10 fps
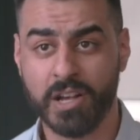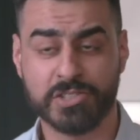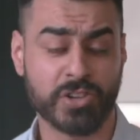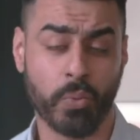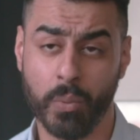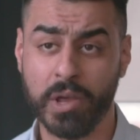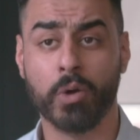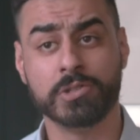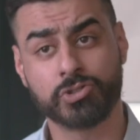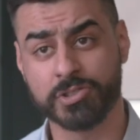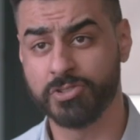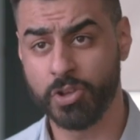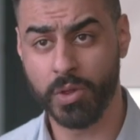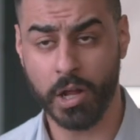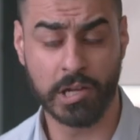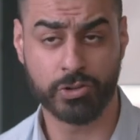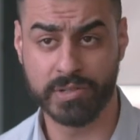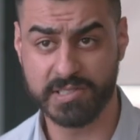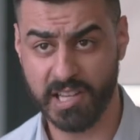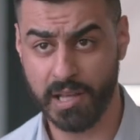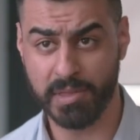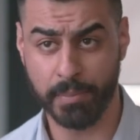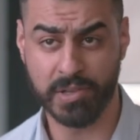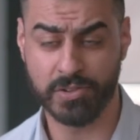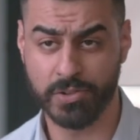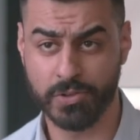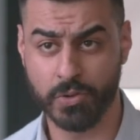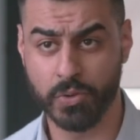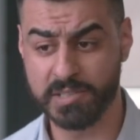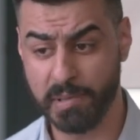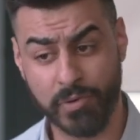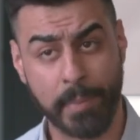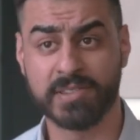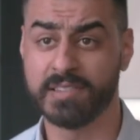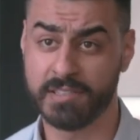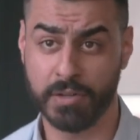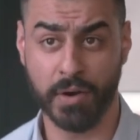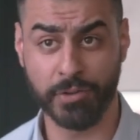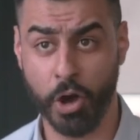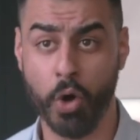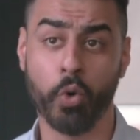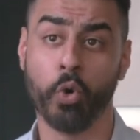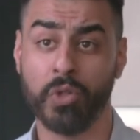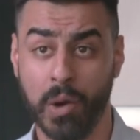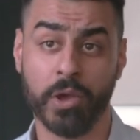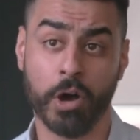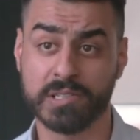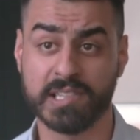And so what we always try to do with our lecturing team in the business school is be representative of the cohort that we are